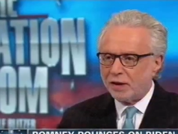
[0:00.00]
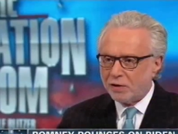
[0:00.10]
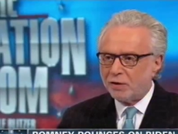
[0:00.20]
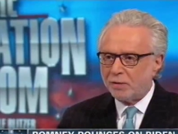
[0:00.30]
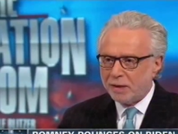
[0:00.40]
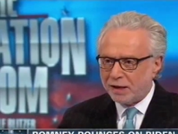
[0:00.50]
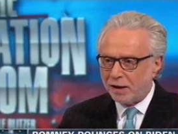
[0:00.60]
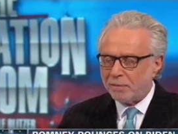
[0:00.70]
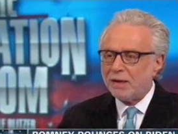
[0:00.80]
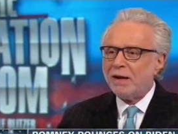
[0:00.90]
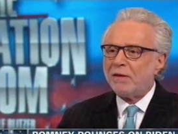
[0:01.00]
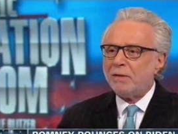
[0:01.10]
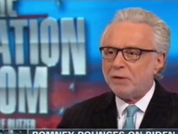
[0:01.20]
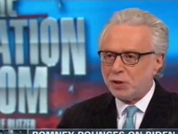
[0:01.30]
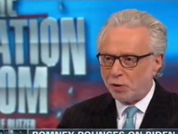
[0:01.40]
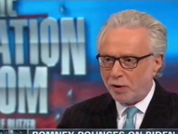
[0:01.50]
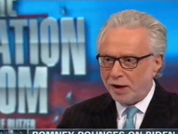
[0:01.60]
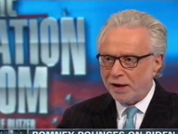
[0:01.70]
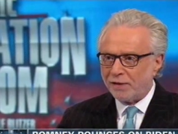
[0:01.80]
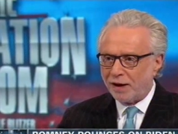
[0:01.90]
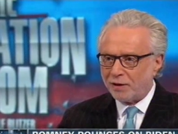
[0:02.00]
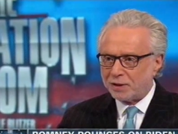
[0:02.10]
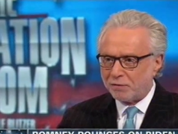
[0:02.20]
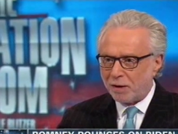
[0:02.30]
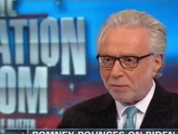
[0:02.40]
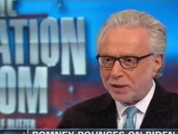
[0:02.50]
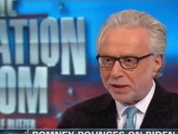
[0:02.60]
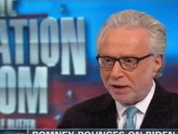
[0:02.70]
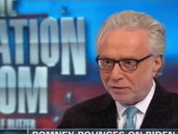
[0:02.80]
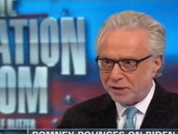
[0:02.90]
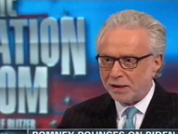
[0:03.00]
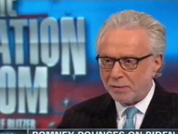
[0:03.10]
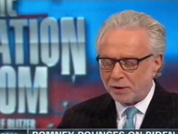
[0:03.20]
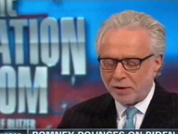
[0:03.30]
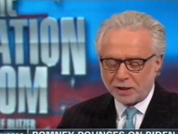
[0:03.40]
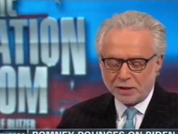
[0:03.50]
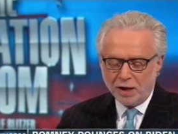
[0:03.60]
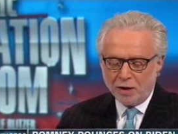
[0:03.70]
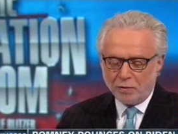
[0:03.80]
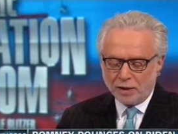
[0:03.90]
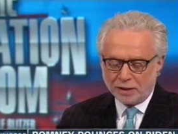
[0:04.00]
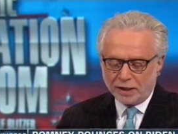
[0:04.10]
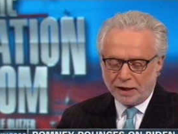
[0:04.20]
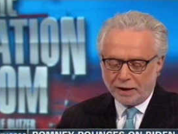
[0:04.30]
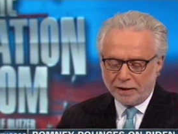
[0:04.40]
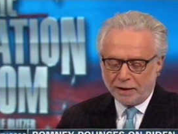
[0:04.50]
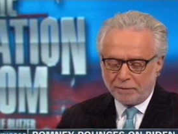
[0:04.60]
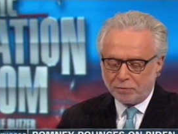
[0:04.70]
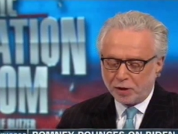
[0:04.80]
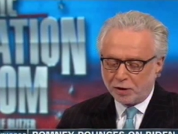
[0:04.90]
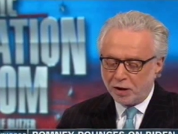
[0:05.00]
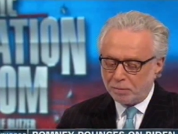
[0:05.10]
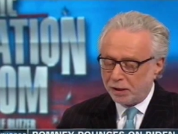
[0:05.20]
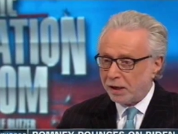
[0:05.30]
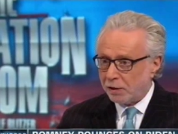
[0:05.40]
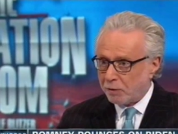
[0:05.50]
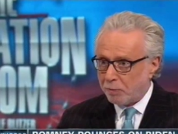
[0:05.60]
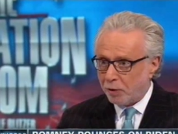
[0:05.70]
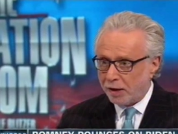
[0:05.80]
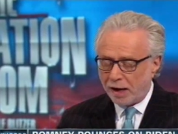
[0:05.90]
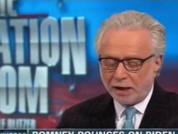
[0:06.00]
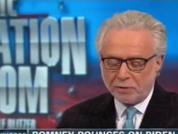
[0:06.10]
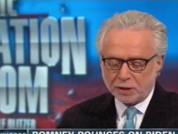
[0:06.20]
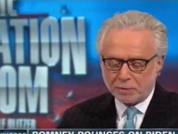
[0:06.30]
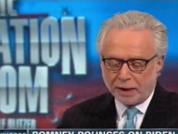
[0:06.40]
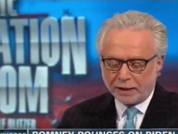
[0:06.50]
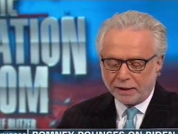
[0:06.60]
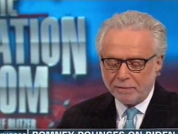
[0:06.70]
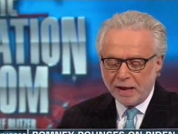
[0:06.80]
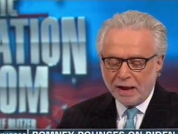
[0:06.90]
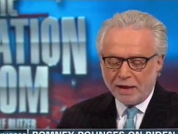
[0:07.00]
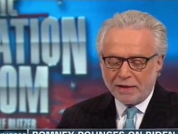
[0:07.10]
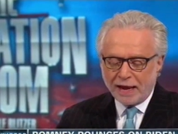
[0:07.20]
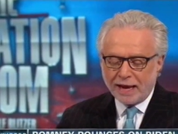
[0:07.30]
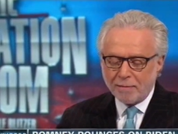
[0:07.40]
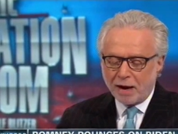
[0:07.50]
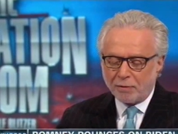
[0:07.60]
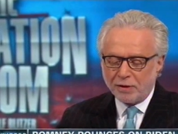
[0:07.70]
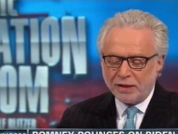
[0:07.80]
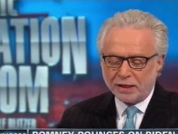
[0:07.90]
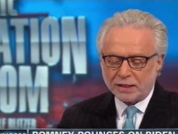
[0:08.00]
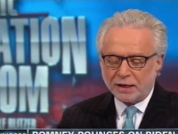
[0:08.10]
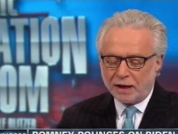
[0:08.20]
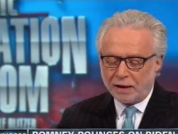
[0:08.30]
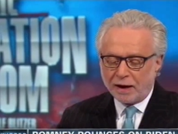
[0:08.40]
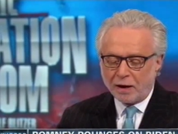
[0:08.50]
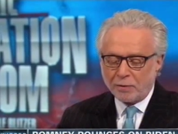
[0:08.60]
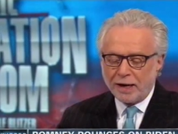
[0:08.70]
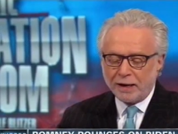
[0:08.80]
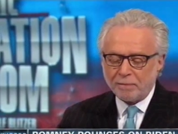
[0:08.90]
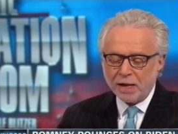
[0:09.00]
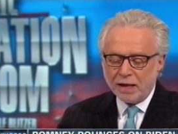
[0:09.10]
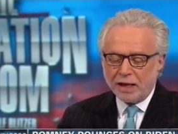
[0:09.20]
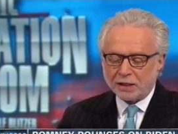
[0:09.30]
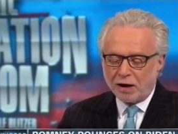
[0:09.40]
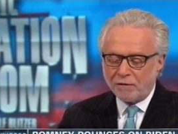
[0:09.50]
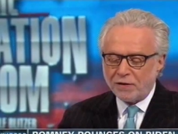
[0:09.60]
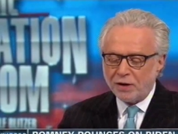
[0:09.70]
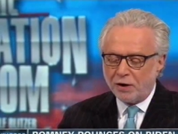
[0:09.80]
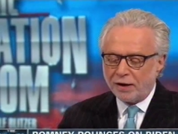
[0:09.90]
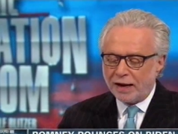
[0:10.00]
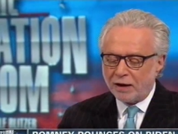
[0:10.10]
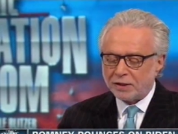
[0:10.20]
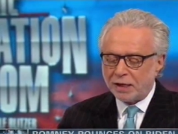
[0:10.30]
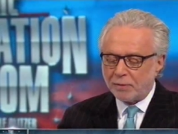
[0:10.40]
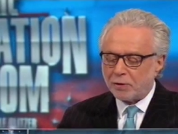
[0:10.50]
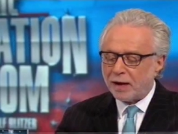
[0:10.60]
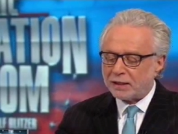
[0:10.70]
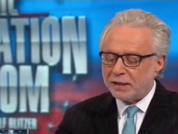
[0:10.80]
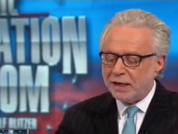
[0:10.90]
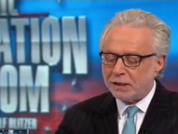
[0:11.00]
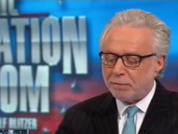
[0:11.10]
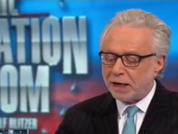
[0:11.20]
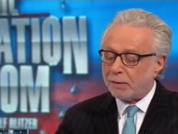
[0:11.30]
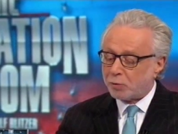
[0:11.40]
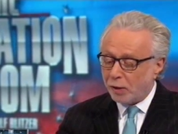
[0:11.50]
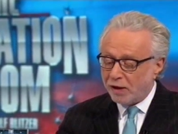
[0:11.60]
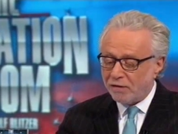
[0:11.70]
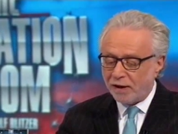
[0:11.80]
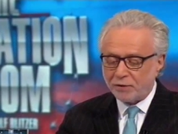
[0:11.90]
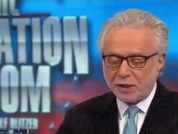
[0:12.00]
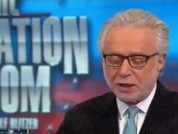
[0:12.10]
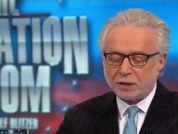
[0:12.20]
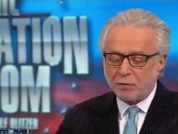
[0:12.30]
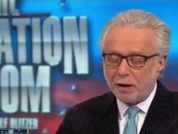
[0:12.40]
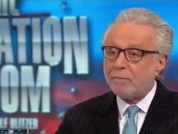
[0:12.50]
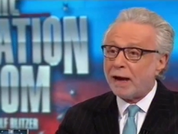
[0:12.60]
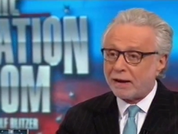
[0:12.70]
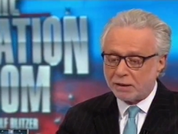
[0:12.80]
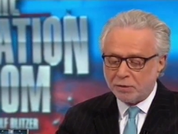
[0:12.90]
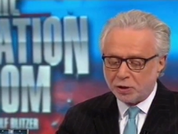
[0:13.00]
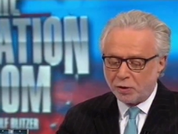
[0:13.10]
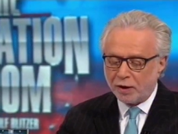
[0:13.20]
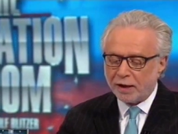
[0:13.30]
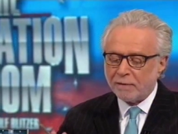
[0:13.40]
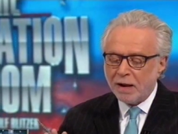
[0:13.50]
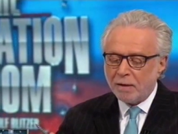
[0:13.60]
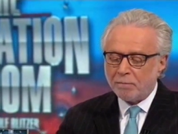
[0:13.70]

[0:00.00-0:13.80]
think you could become the majority in the House of Representatives, the Democrats. Once again, the Cook Political Report, highly respected, they came out with this, and I'll read it. It's often noted House Democrats need to pick up 25 seats to win back the majority.